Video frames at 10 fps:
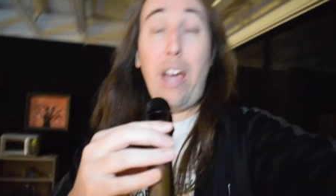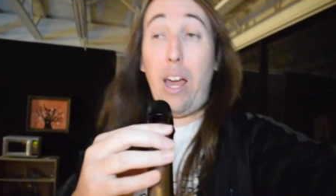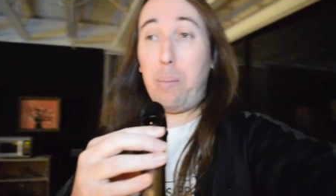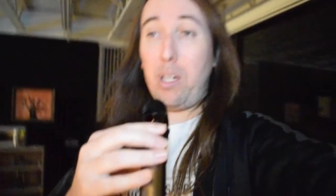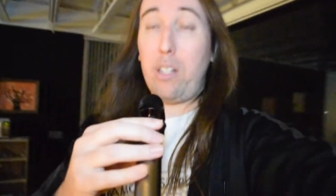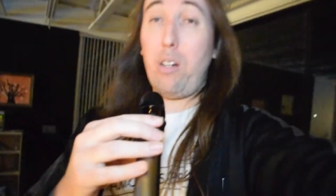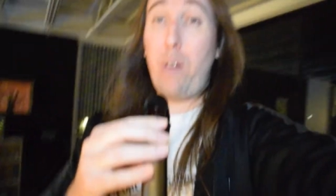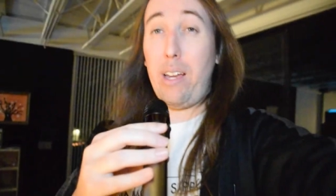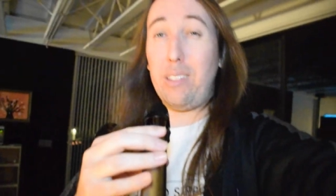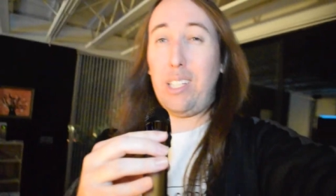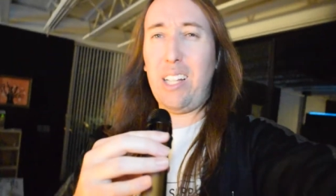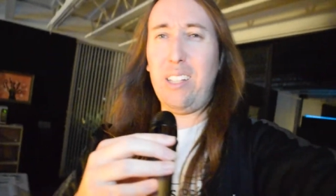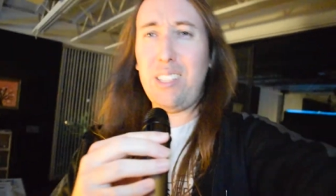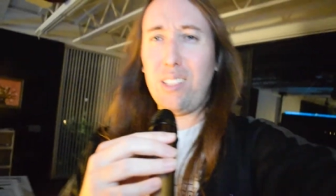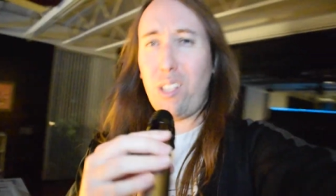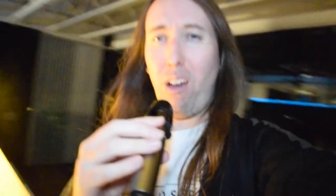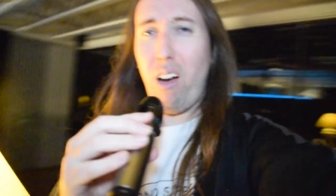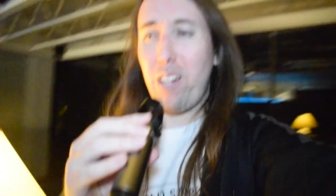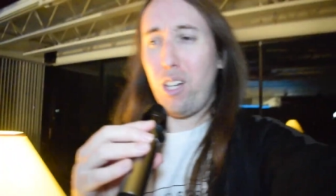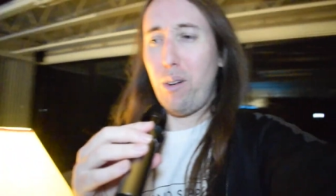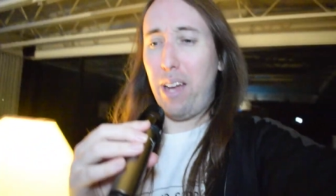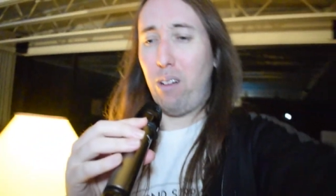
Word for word: and I'm gonna go ahead and take a listen to the audio and